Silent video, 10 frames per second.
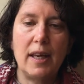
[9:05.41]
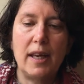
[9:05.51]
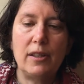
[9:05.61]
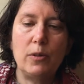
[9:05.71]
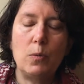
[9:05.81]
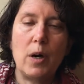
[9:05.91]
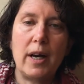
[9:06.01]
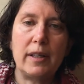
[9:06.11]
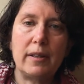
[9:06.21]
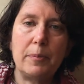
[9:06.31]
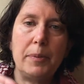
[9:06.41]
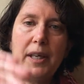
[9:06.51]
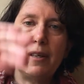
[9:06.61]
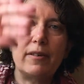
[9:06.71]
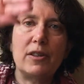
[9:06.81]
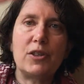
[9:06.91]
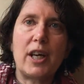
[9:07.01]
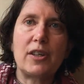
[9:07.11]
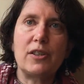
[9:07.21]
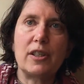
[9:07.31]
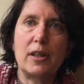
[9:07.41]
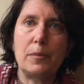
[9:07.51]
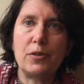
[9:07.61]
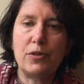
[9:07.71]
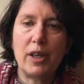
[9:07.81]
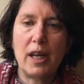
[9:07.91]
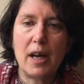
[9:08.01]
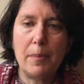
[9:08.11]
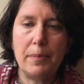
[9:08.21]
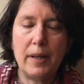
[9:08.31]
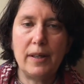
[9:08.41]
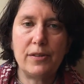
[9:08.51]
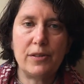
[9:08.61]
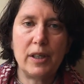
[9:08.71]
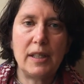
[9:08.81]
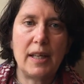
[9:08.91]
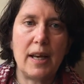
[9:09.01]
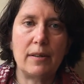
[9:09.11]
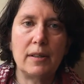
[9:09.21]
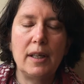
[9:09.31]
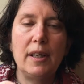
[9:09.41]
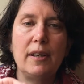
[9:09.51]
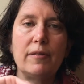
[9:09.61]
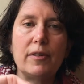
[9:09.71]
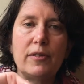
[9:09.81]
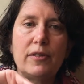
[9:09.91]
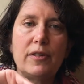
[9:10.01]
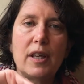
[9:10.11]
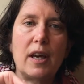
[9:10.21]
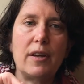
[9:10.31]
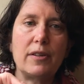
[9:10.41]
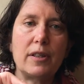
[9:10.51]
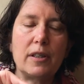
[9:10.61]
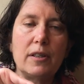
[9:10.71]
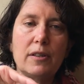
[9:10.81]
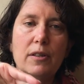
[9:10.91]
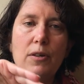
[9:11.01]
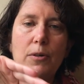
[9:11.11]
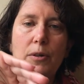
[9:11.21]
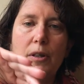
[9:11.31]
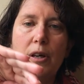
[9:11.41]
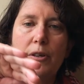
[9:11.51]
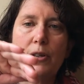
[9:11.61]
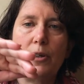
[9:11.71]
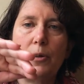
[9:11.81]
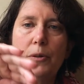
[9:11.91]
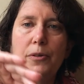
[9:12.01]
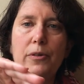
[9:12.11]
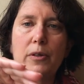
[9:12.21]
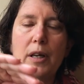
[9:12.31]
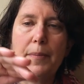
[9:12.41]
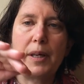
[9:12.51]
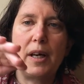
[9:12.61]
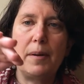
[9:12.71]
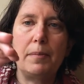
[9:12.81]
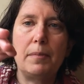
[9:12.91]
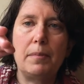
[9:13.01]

And you want the peak of contraction to come straight up and straight down, versus the other, the longer holds are coming up